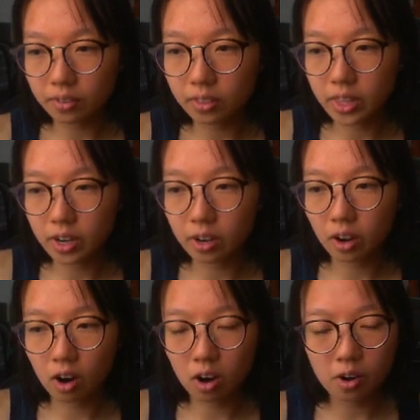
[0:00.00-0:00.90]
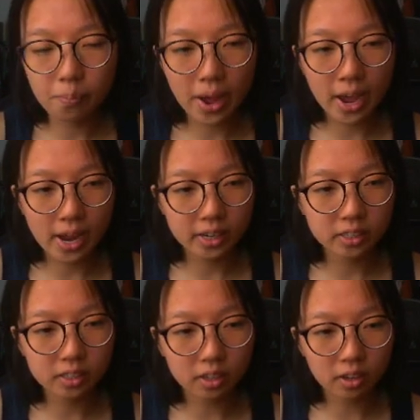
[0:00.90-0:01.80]
there are packs
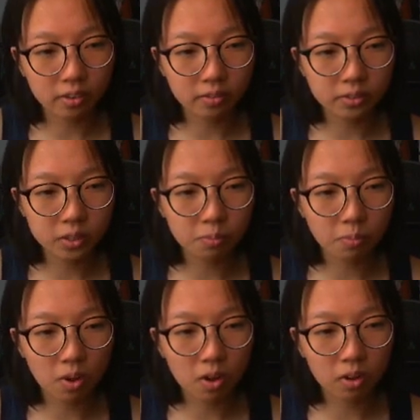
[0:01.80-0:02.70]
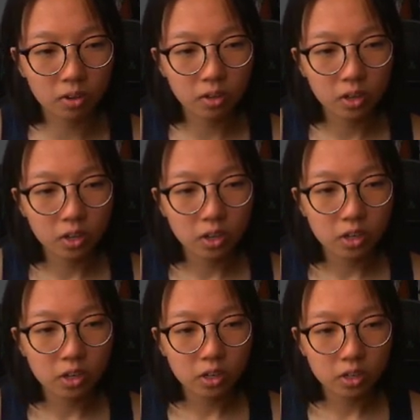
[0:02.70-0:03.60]
of small
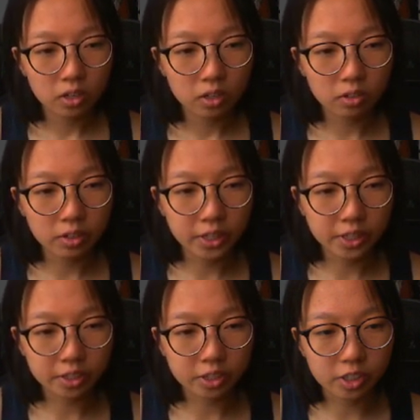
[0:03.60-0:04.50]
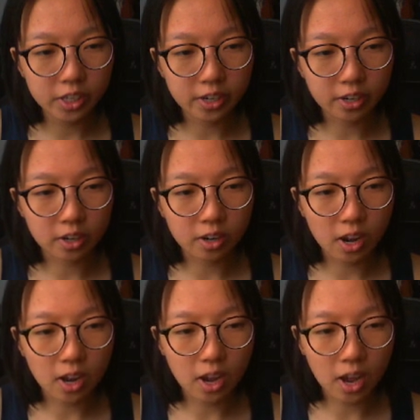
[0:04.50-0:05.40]
creatures here,
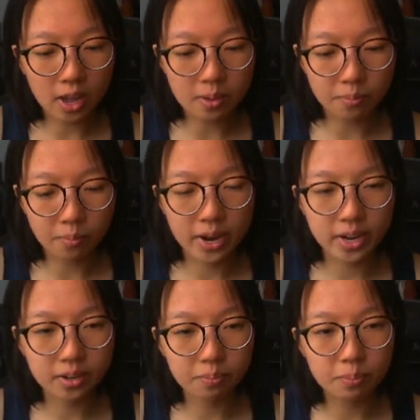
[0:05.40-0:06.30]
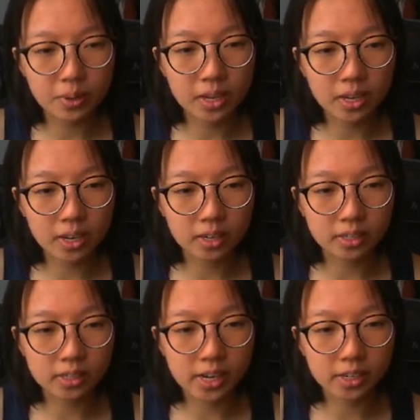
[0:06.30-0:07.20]
I might be in
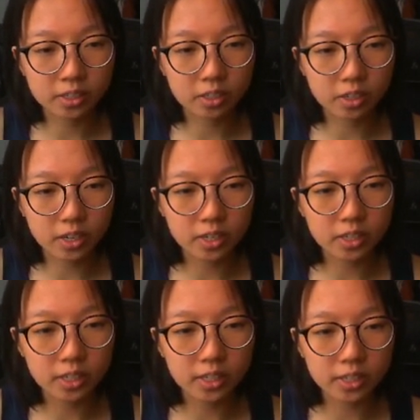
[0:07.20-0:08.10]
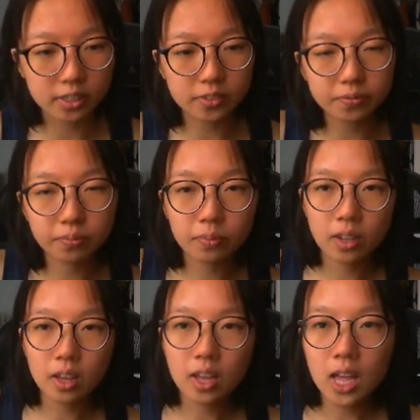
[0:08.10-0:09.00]
danger indeed.
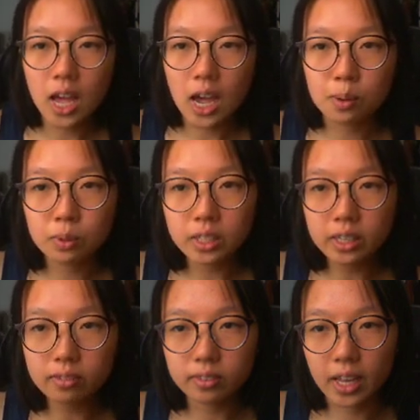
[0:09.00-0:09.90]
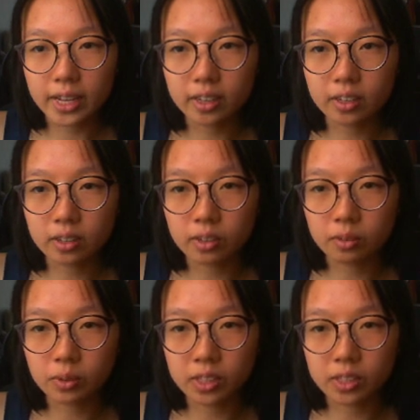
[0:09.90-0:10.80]
I believe Laika
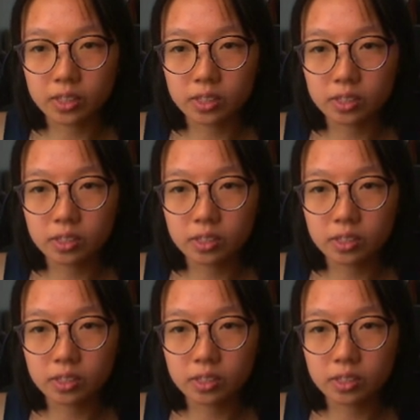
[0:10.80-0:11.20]
was